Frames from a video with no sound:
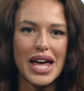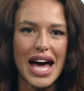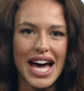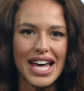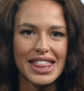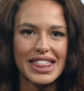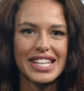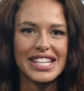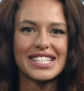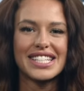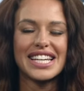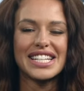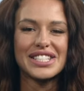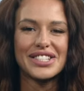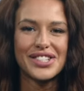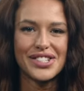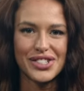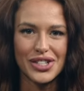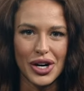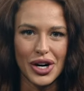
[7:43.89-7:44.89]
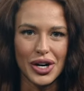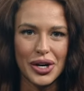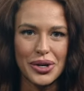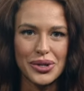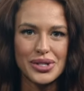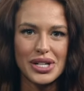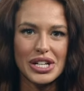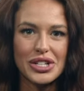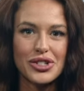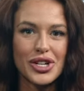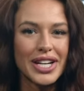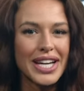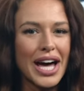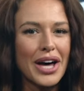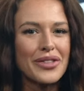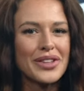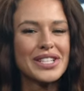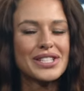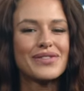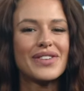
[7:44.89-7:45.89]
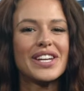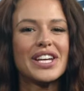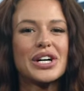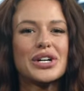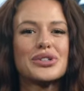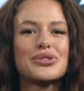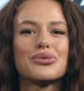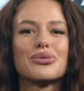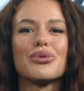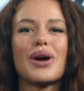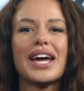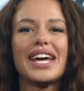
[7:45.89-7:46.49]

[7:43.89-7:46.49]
athletes and stars, check out these videos right